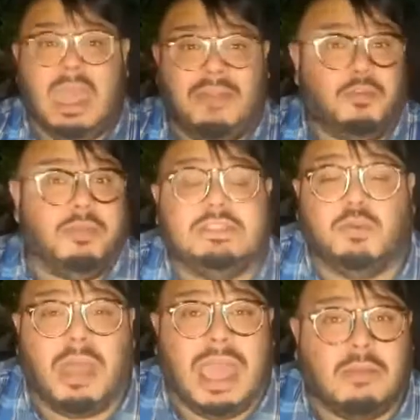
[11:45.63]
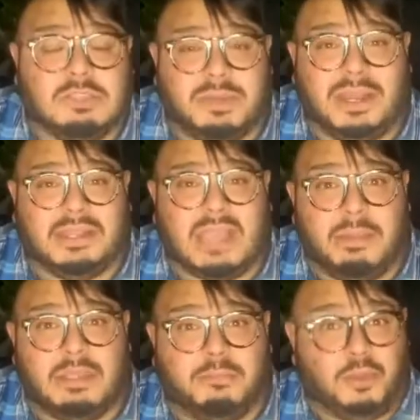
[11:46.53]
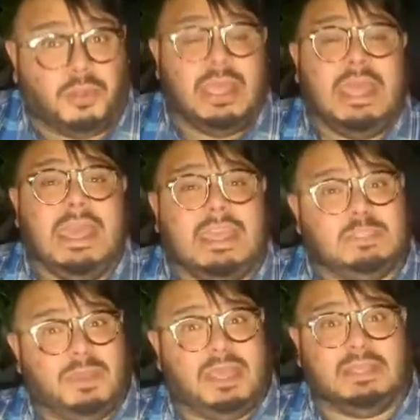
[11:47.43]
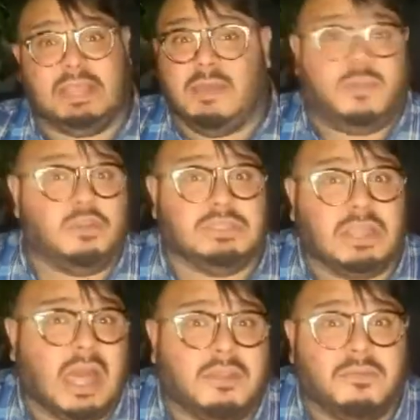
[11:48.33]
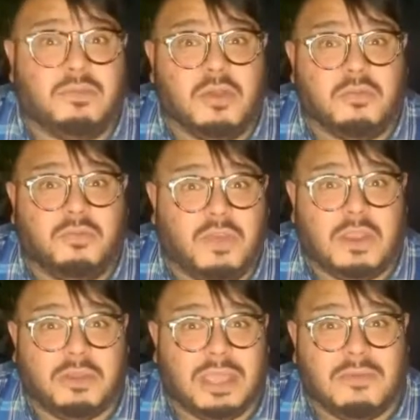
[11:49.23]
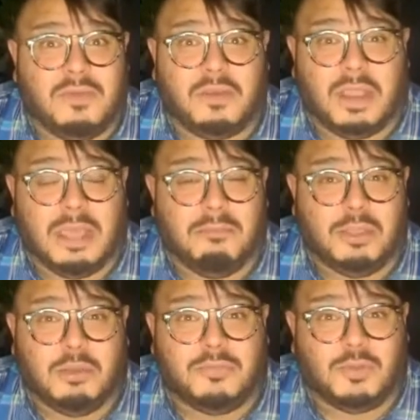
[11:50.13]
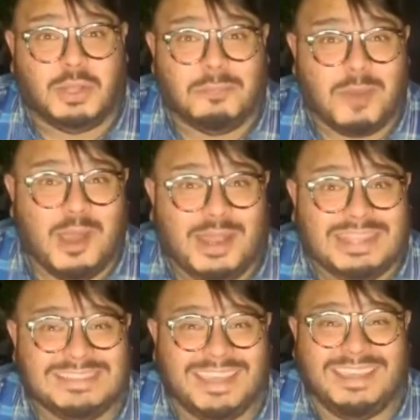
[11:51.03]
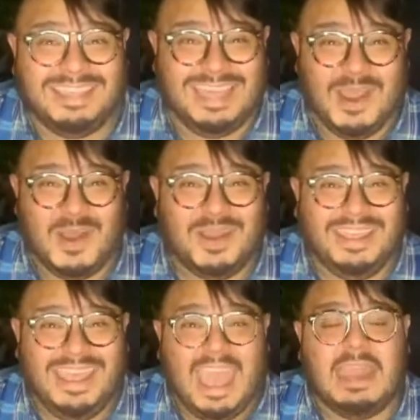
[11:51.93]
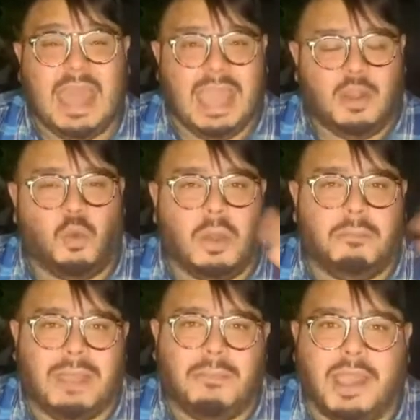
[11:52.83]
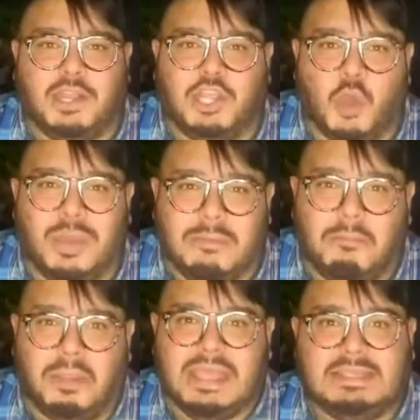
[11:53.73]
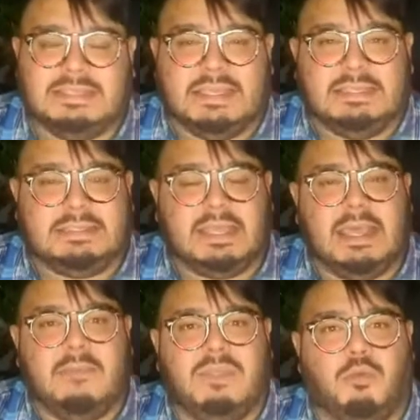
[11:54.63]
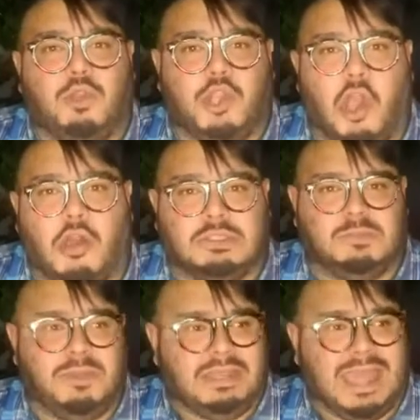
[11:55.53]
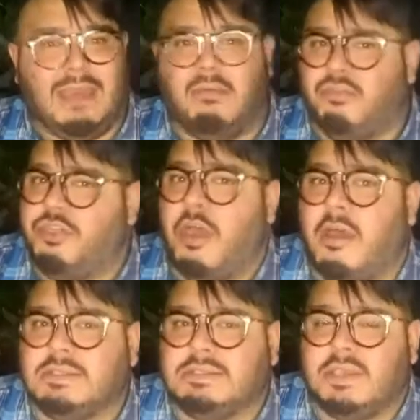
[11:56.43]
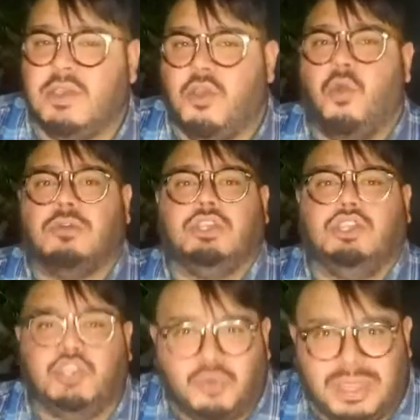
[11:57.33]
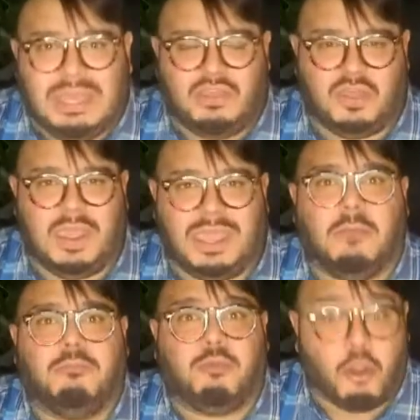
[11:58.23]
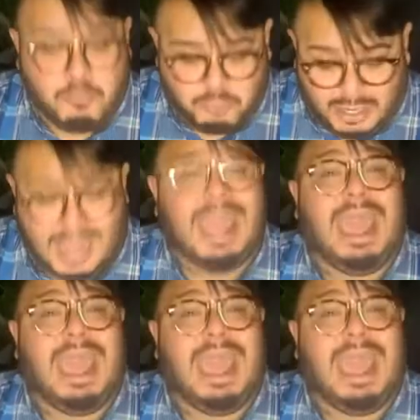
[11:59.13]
And the reason why I don't spend a lot of time at the pool is because there's a lot of very, very beautiful bodies there. And I don't want my mind to go in places that would cause me to have thoughts or to do anything inappropriate